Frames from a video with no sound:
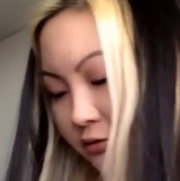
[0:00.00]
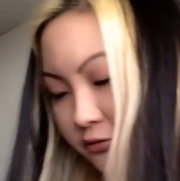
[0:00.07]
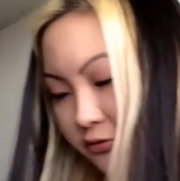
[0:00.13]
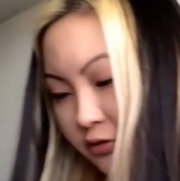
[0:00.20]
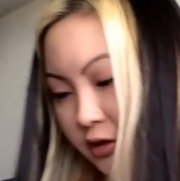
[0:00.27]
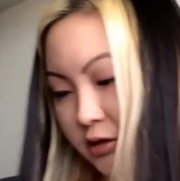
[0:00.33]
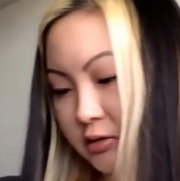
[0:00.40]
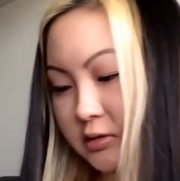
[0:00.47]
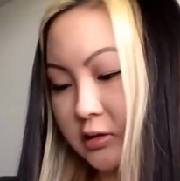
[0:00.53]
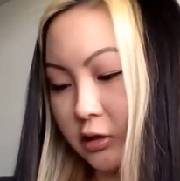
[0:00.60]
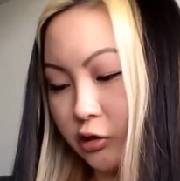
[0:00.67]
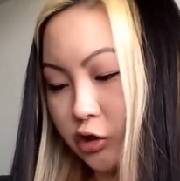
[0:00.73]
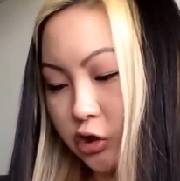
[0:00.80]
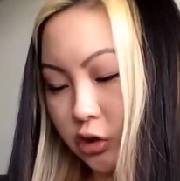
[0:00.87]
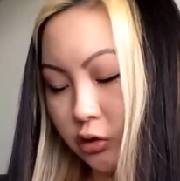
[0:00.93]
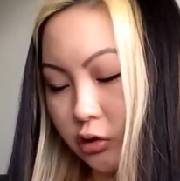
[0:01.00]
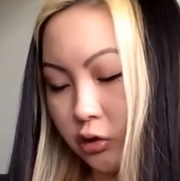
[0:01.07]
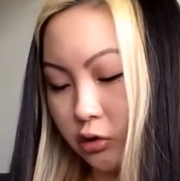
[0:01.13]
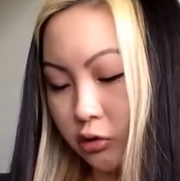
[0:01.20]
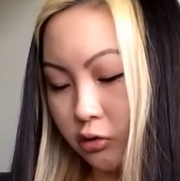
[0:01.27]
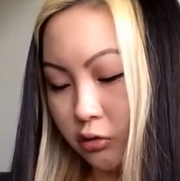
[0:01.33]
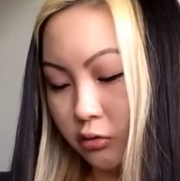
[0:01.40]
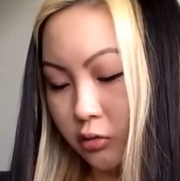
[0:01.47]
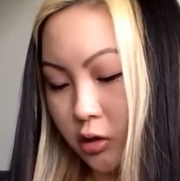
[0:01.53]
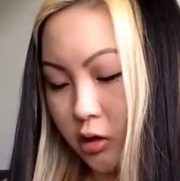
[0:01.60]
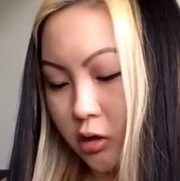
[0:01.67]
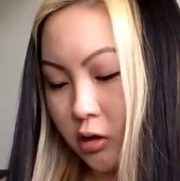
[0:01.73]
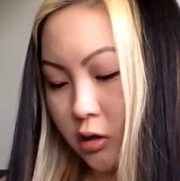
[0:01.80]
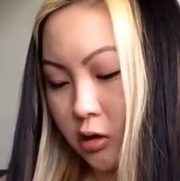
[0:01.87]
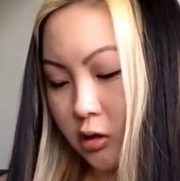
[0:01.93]
of this, I'll show you
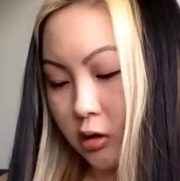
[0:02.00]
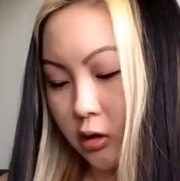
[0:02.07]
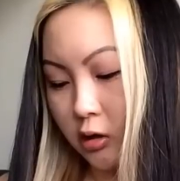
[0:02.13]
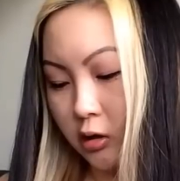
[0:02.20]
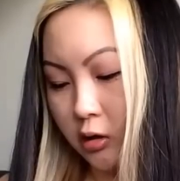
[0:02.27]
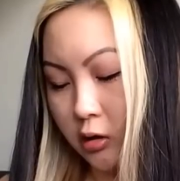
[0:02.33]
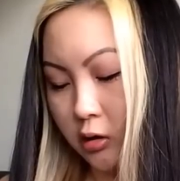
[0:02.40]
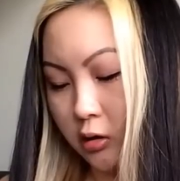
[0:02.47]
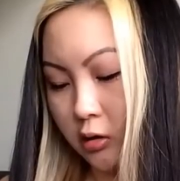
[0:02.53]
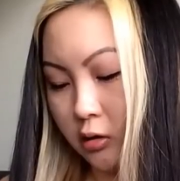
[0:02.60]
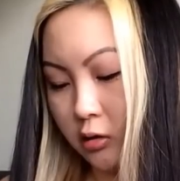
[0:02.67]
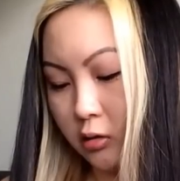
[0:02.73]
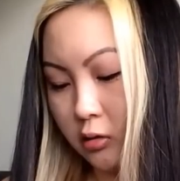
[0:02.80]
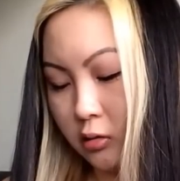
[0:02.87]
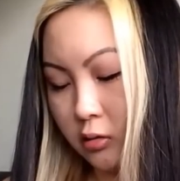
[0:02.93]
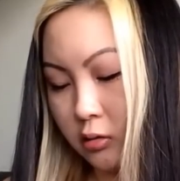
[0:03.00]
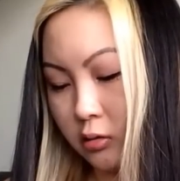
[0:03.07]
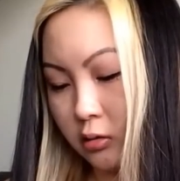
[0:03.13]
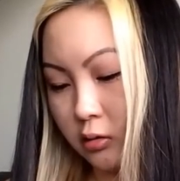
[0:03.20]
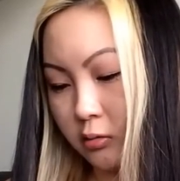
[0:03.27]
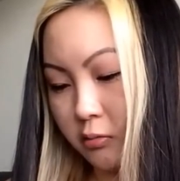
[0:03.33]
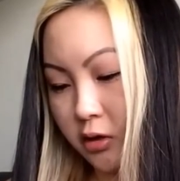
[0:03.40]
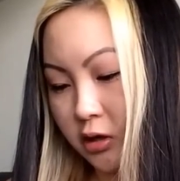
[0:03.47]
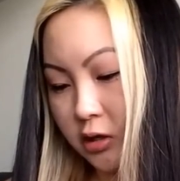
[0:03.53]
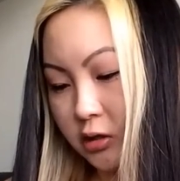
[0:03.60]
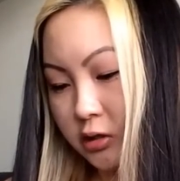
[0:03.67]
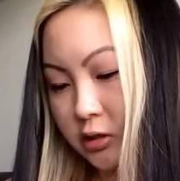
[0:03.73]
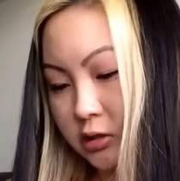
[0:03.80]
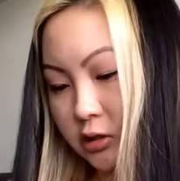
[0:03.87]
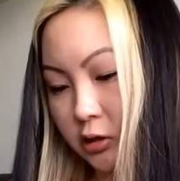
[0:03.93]
in a minute.
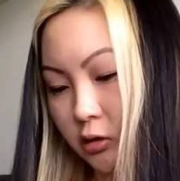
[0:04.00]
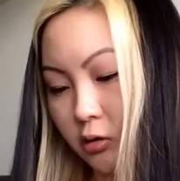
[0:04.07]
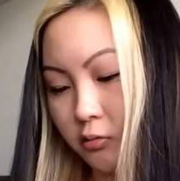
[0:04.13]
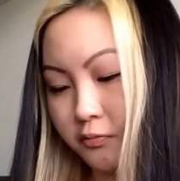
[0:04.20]
So